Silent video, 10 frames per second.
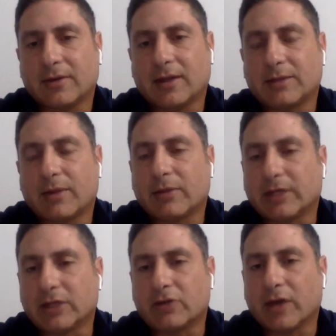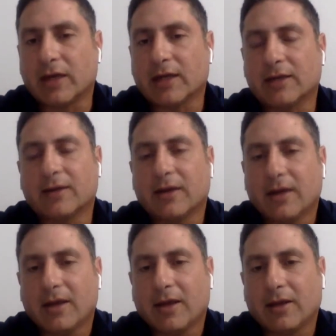that's publicly traded
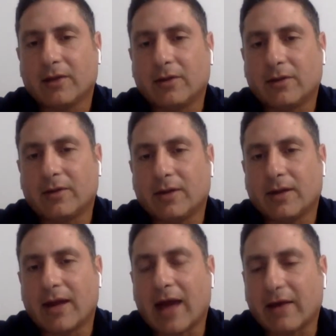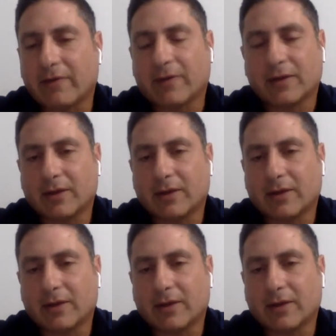have